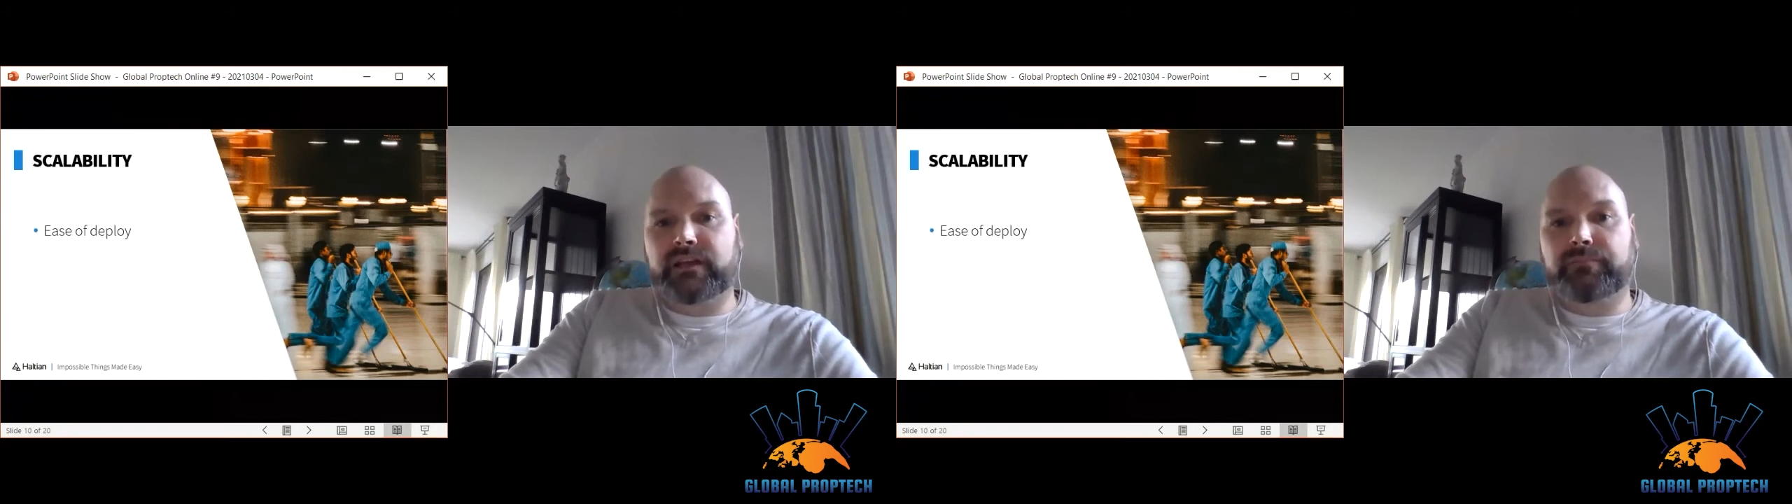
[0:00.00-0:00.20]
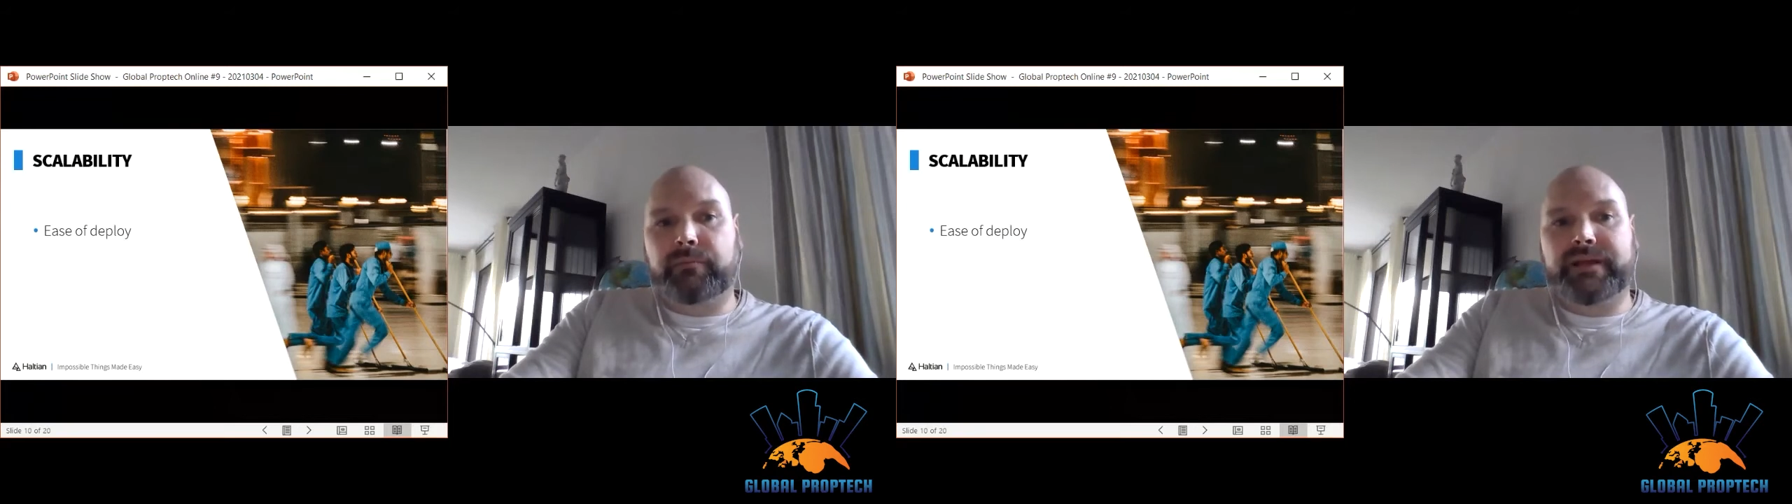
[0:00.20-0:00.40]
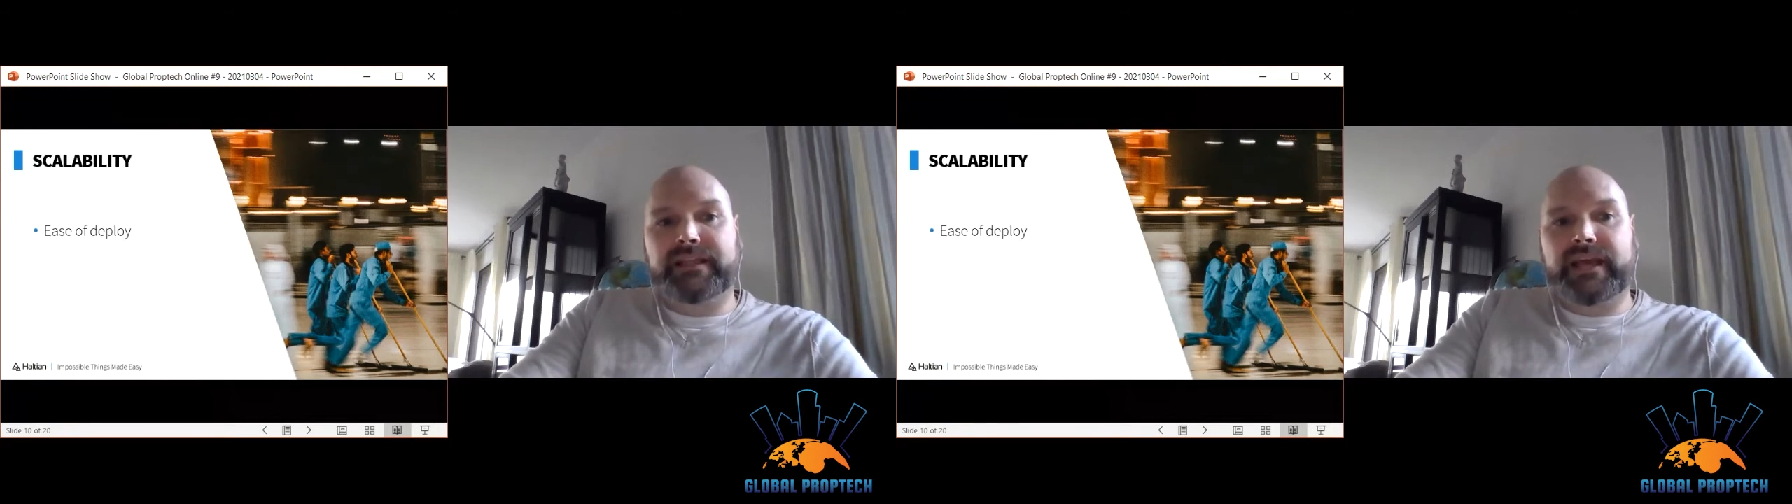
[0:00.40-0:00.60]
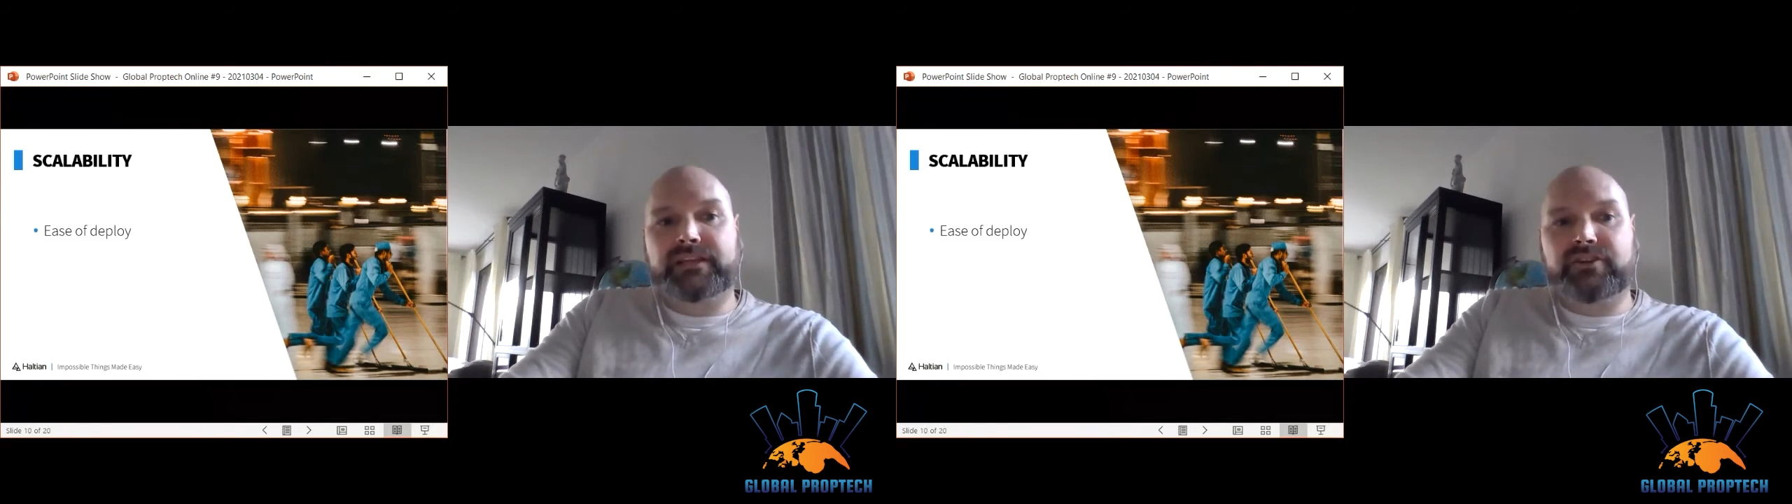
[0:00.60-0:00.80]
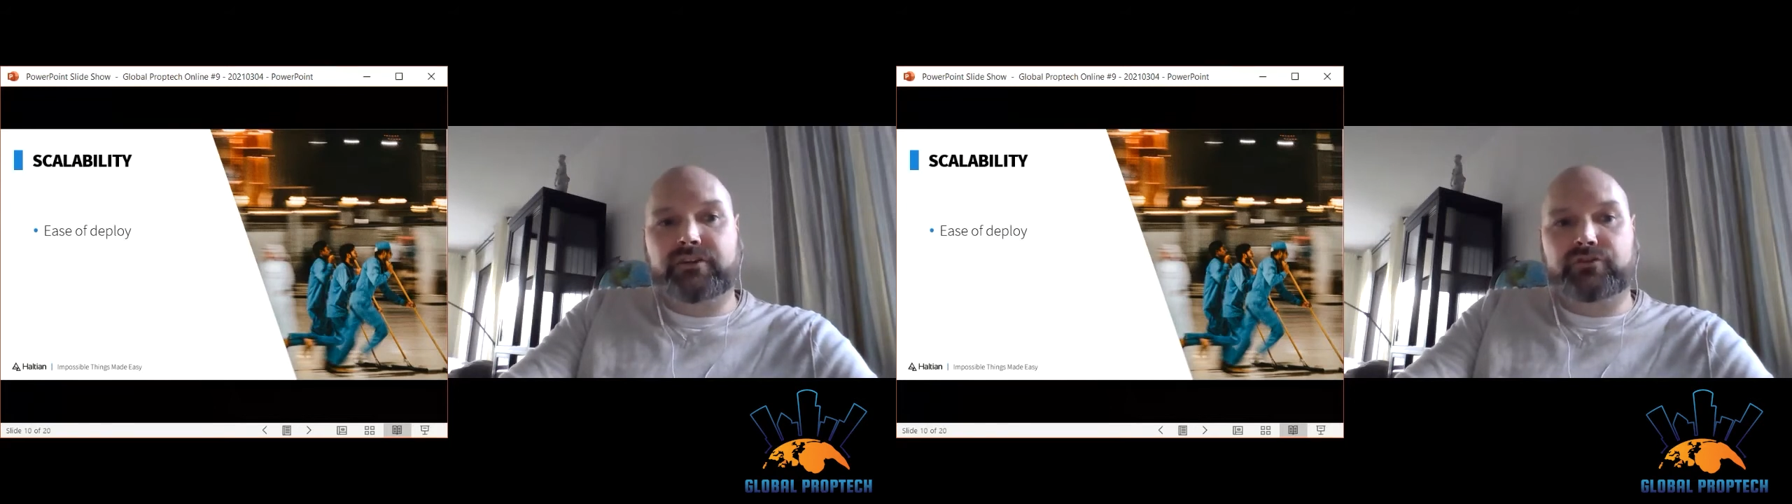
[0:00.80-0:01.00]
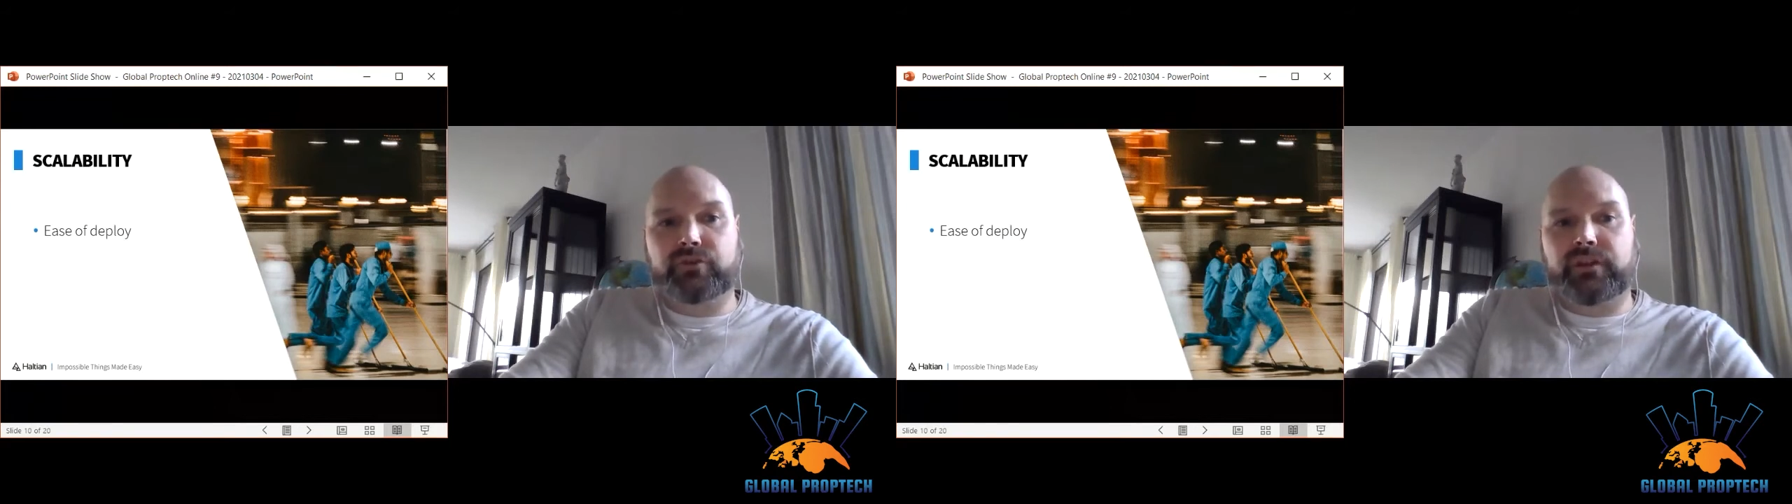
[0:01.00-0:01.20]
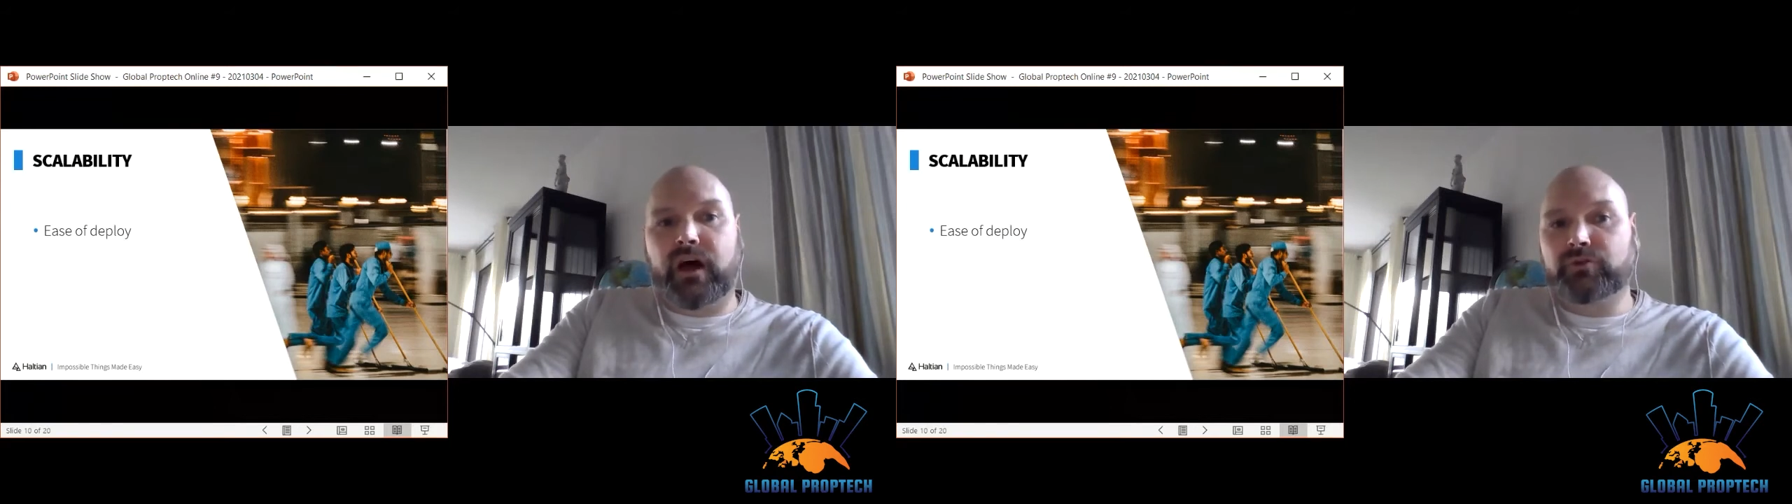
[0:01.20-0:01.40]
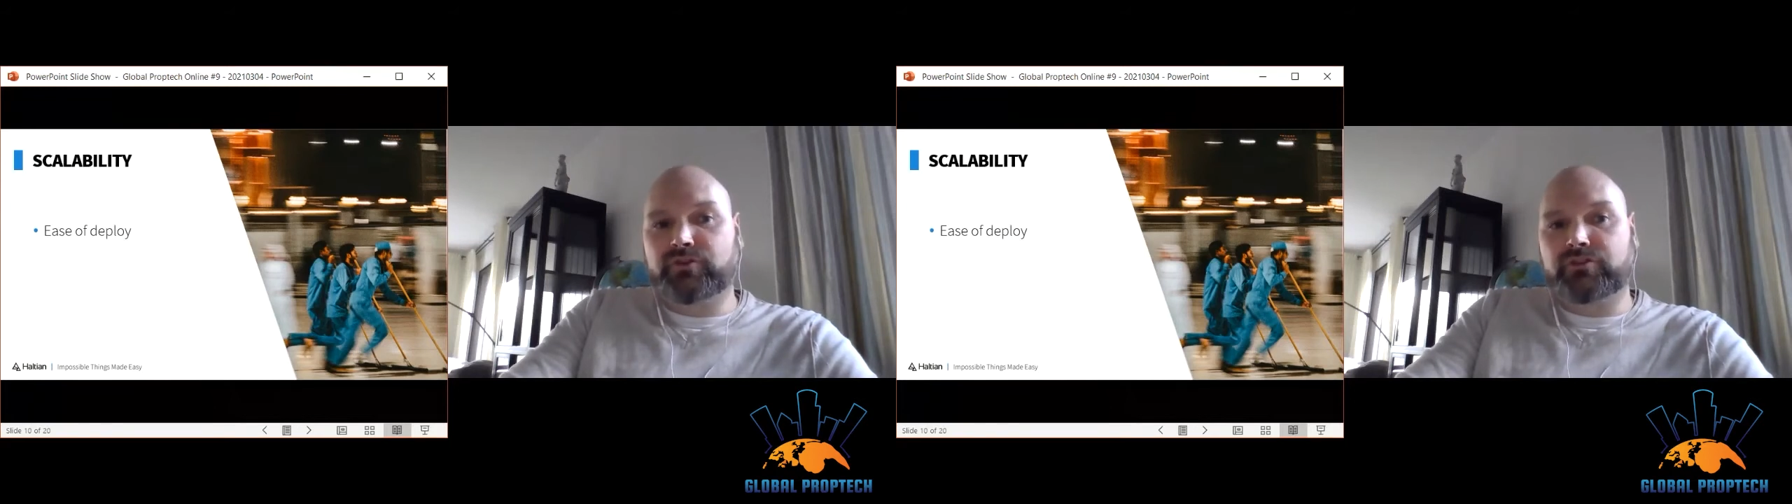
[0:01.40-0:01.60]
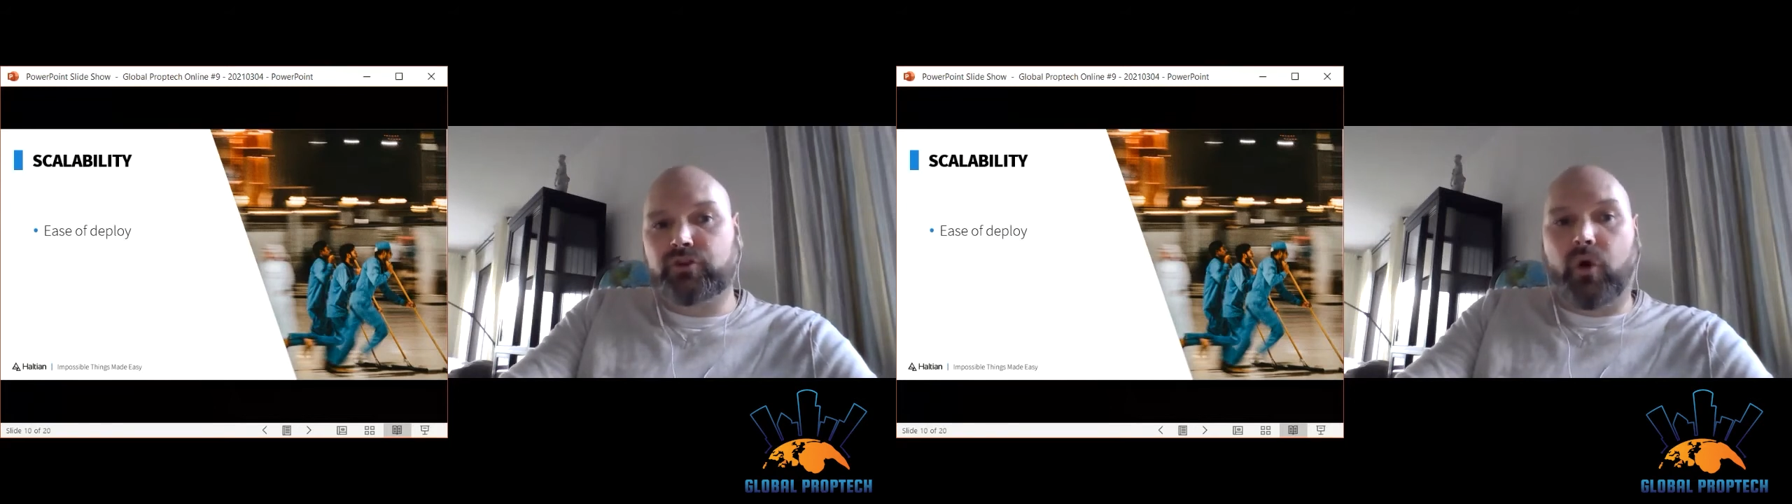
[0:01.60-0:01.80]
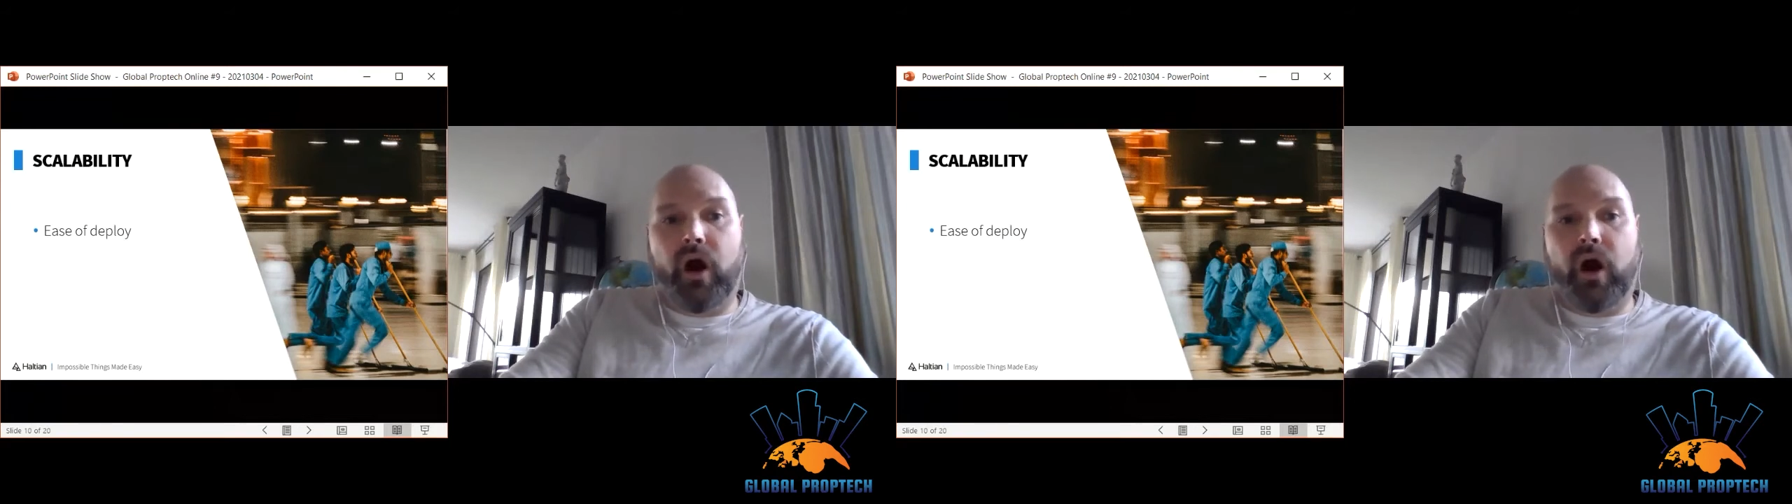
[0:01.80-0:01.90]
implementation to thousands or